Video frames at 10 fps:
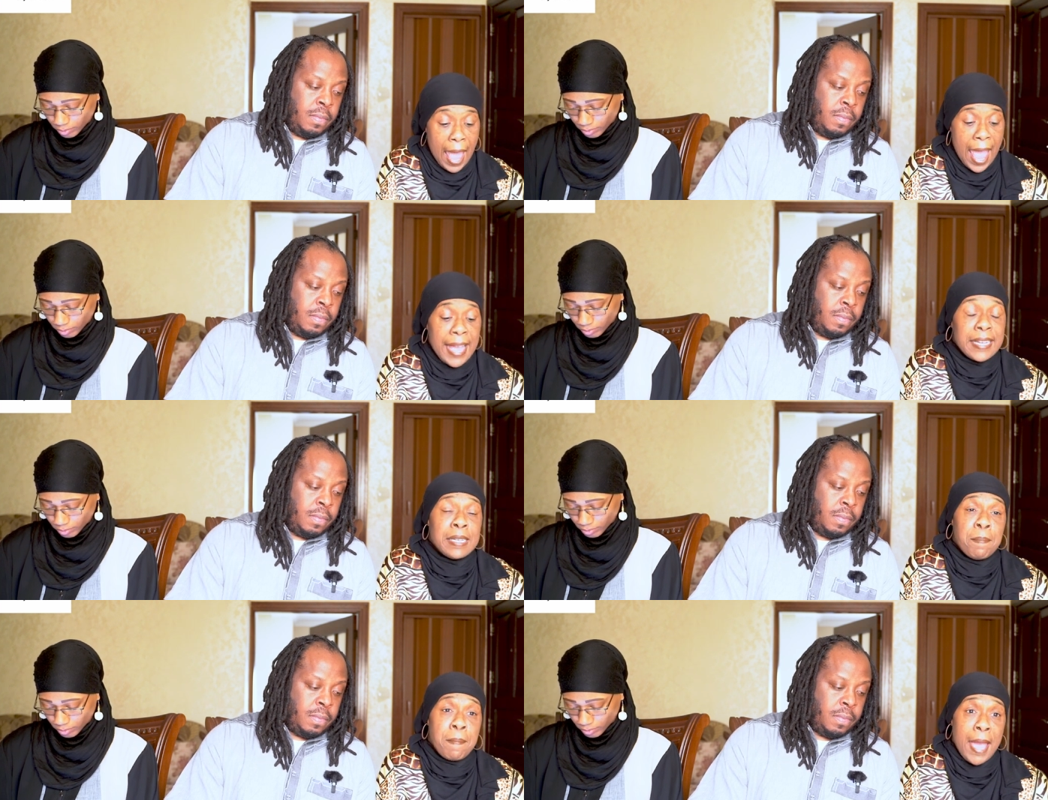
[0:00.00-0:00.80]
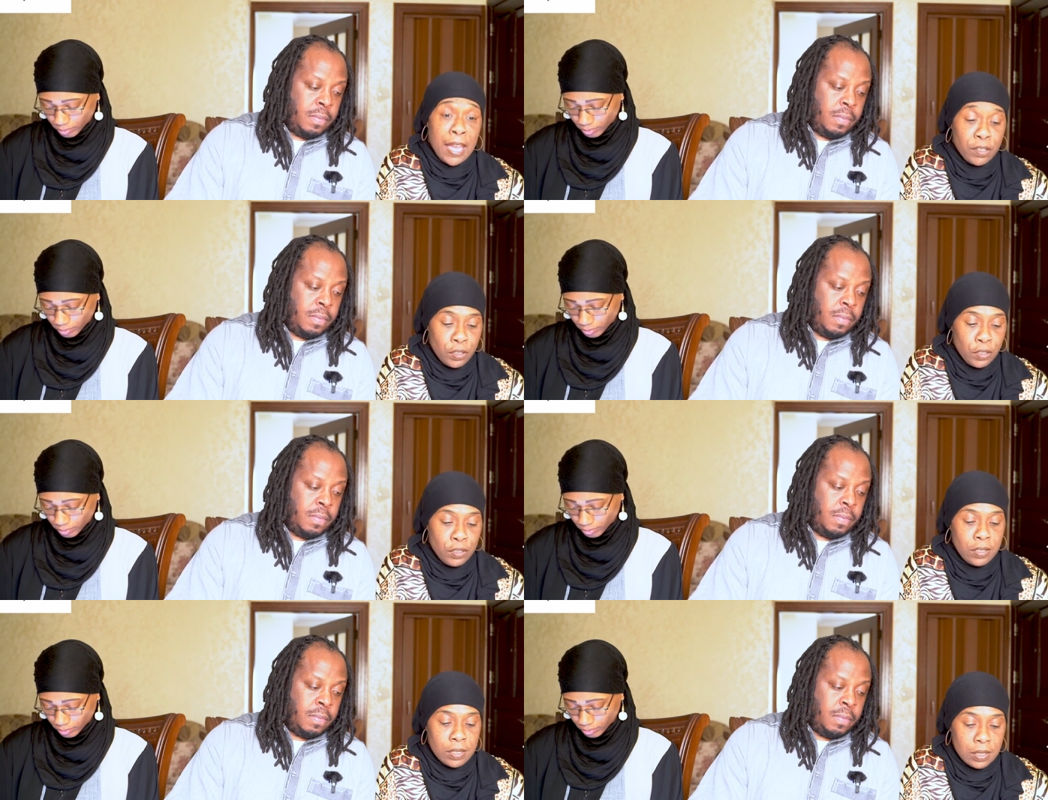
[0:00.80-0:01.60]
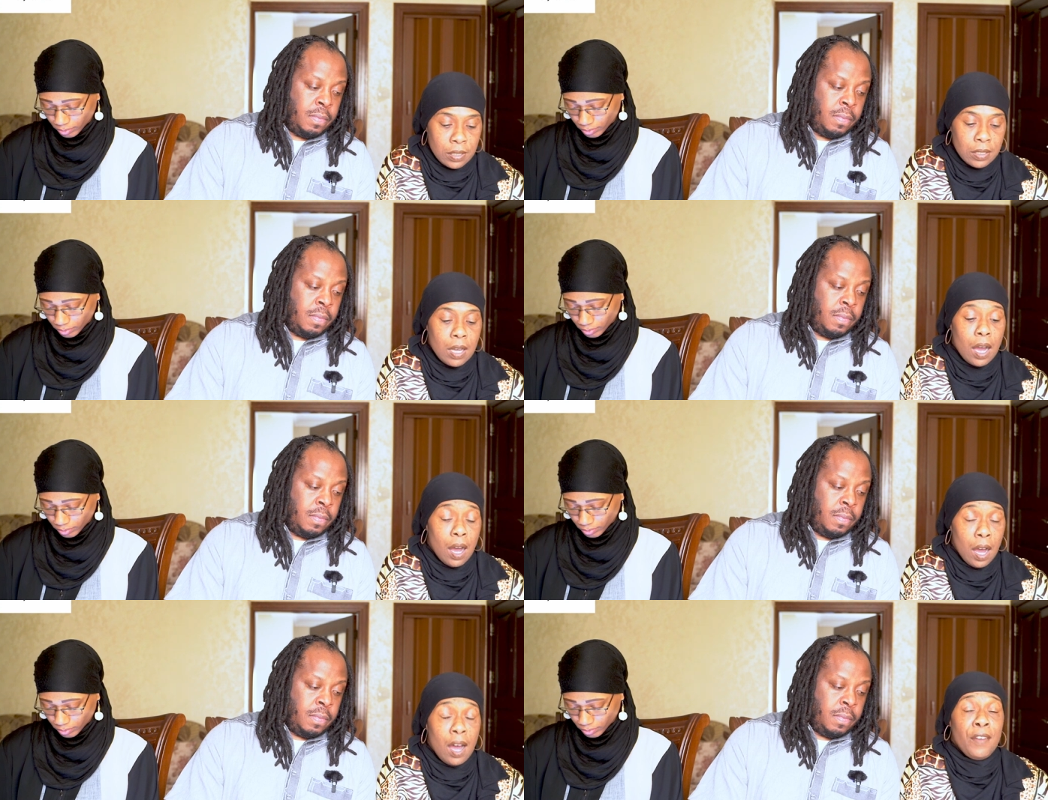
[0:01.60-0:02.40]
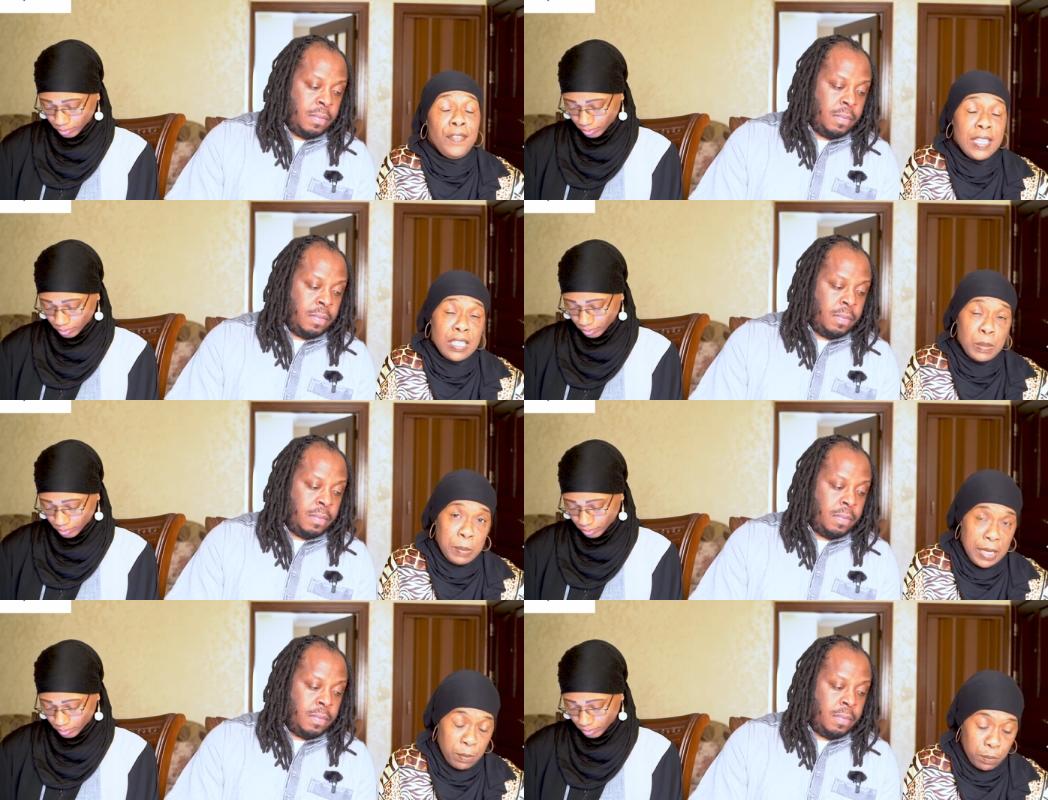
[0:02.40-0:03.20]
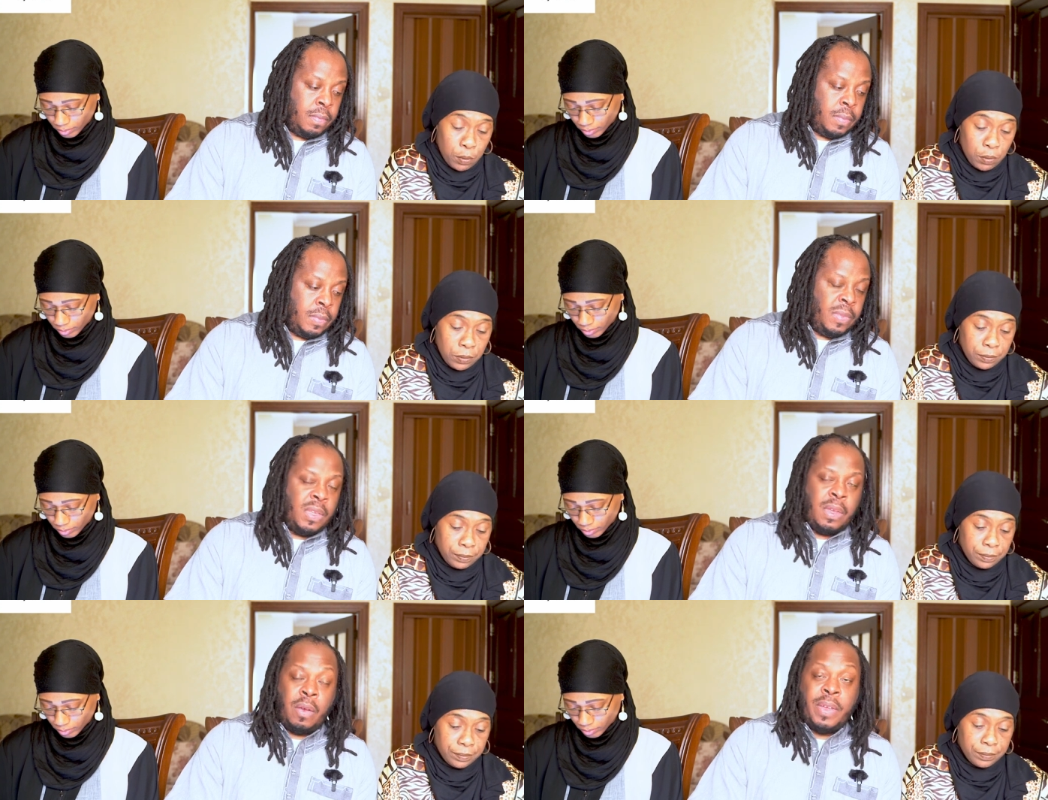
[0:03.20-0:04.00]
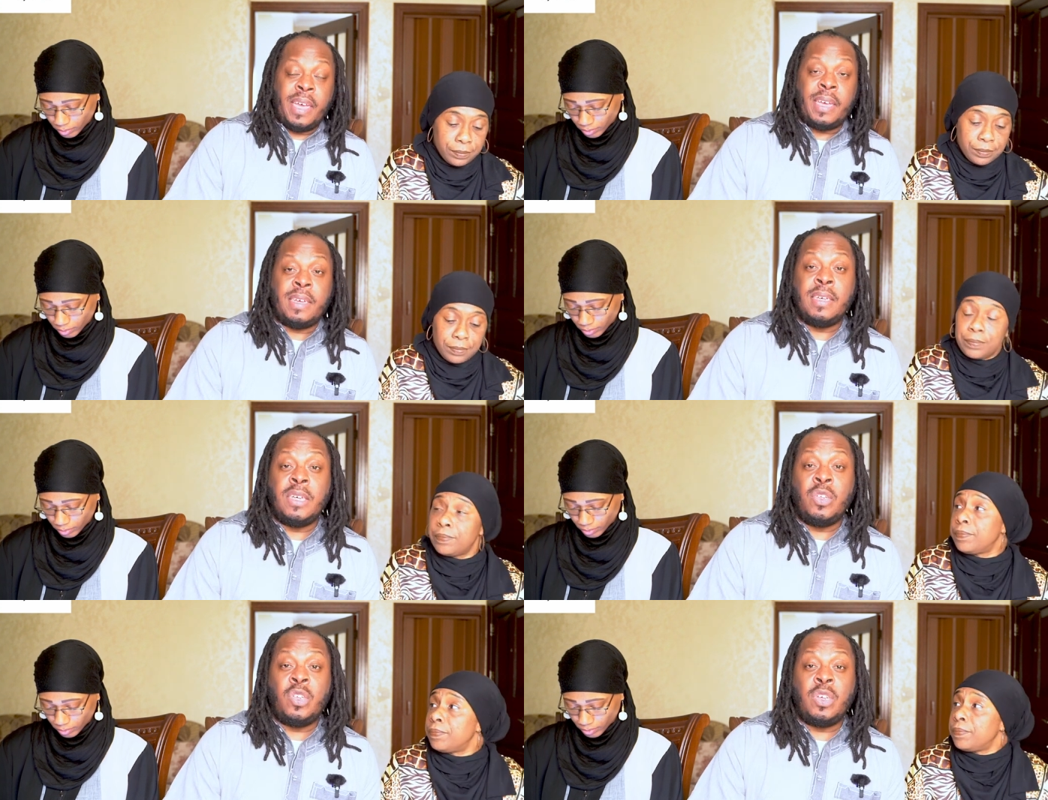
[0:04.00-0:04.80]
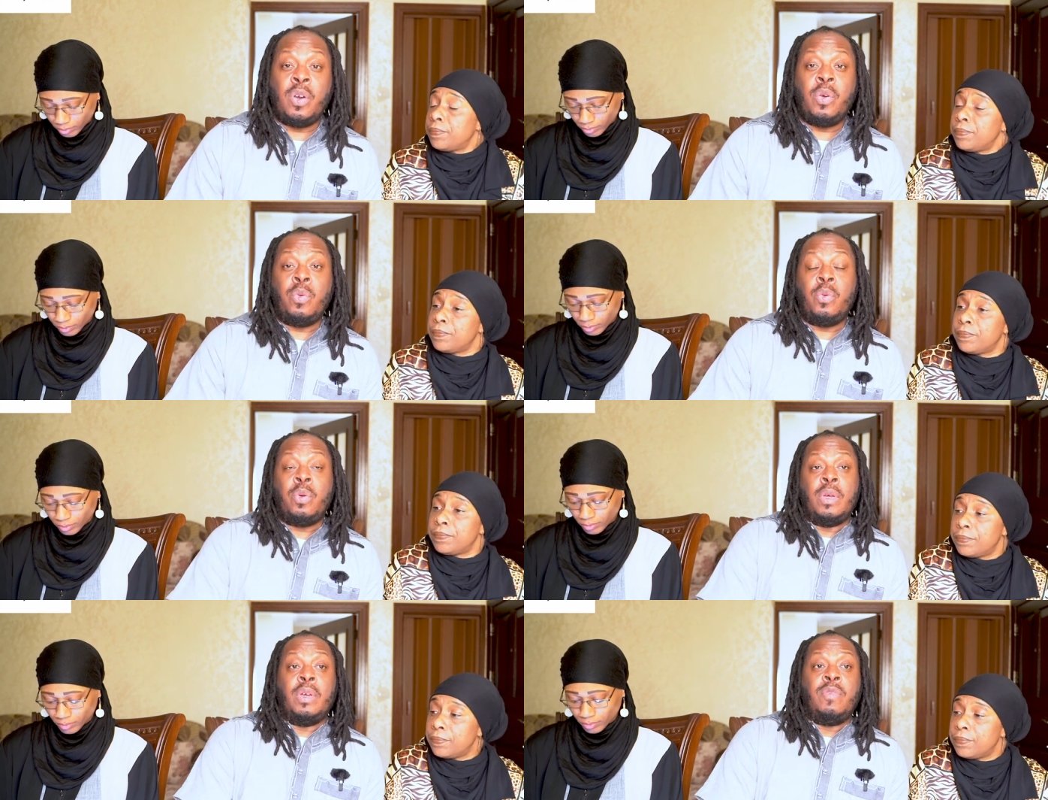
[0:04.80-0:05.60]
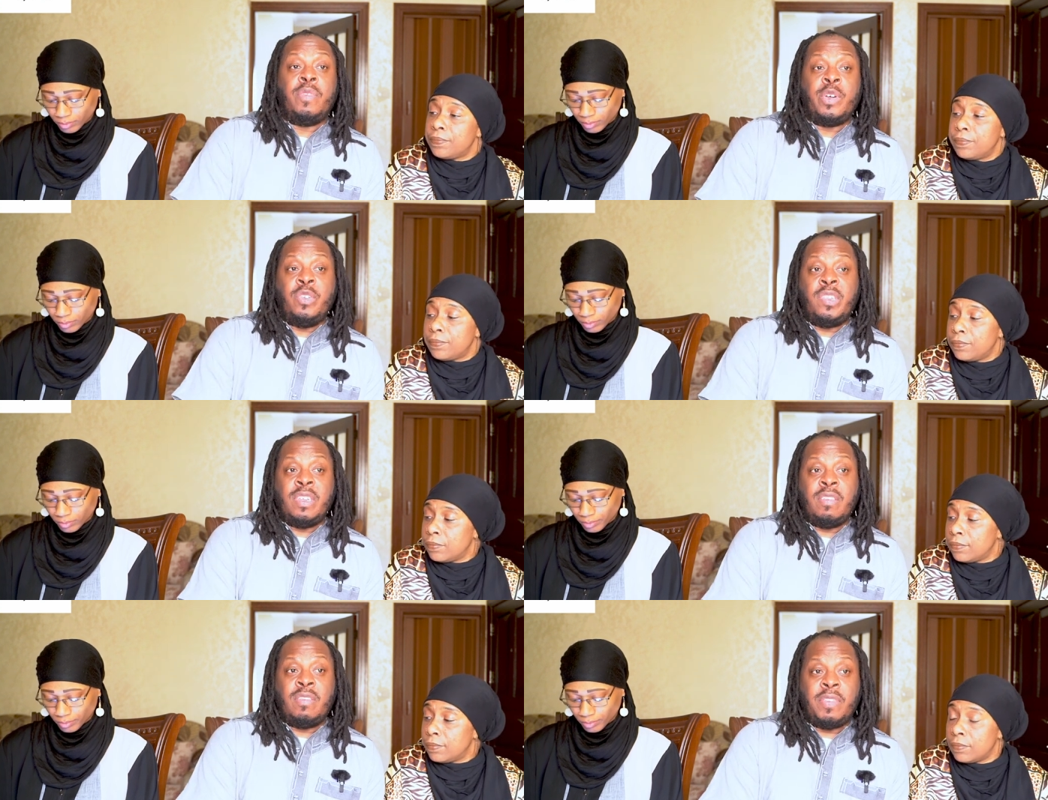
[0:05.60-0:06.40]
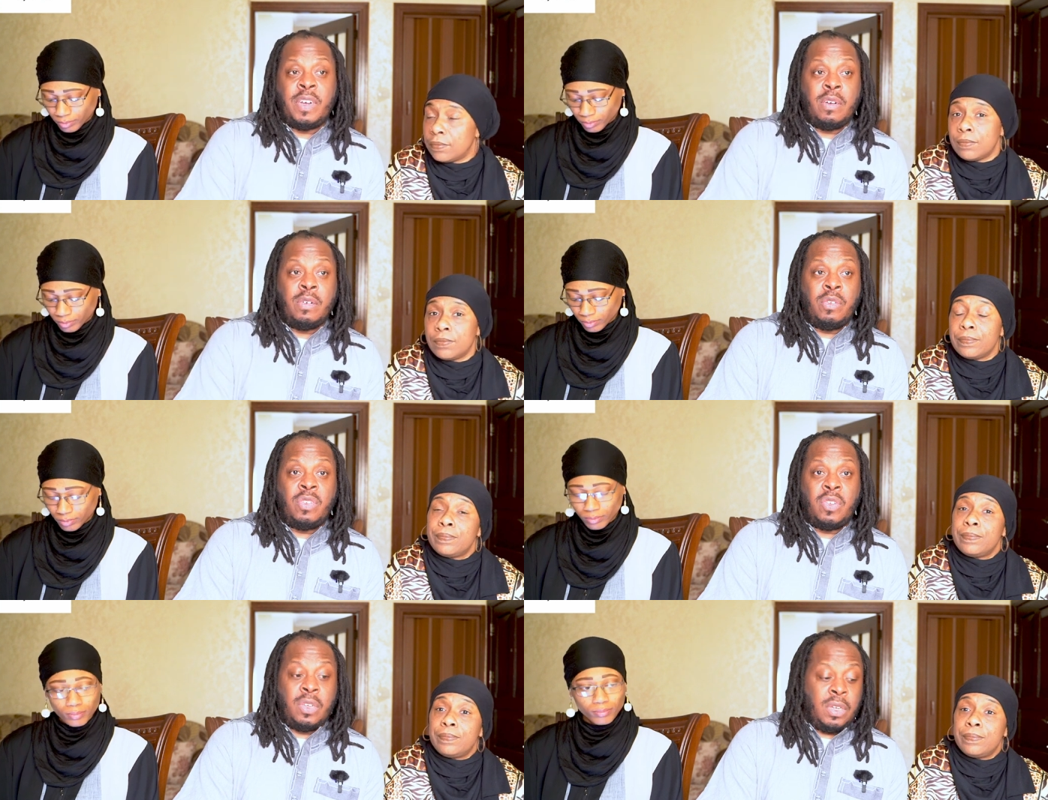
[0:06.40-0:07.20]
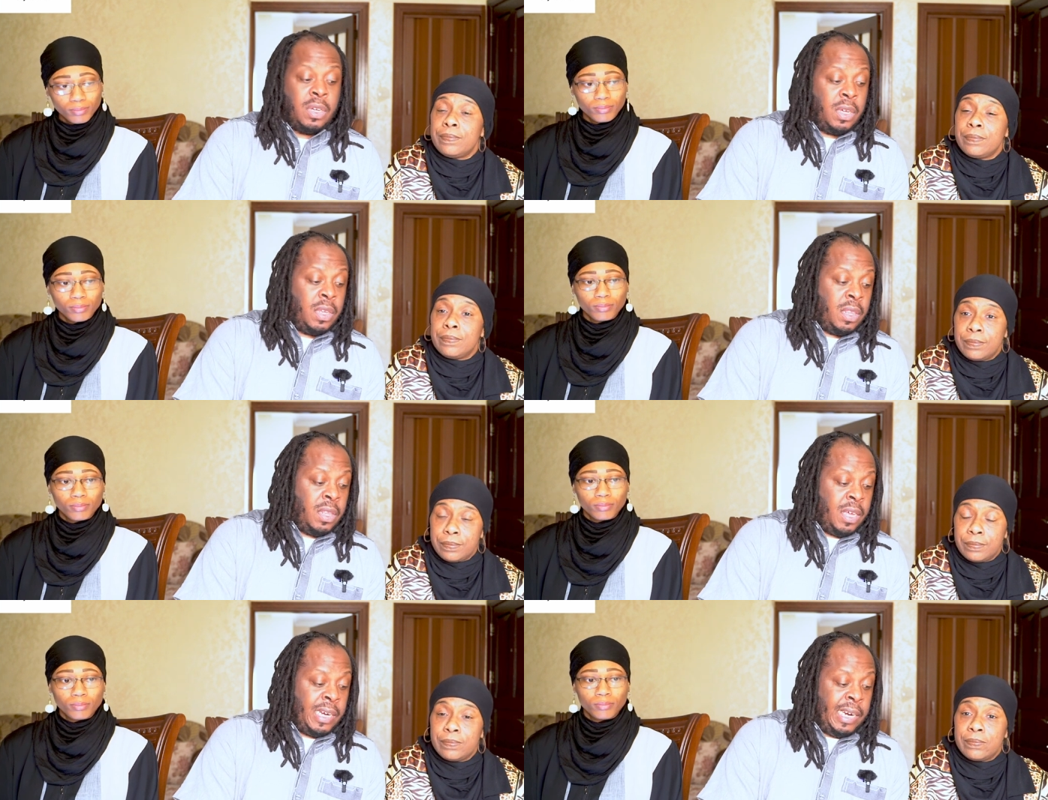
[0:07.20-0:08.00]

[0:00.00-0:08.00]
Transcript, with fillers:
Speaker 1: and commanders of his people.
Speaker 2: Okay, so first things first, in